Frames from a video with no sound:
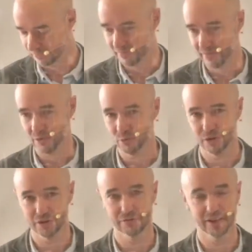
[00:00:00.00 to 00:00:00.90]

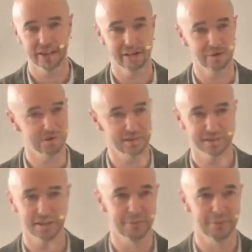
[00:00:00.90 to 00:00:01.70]
wonderfully, the Lord is committed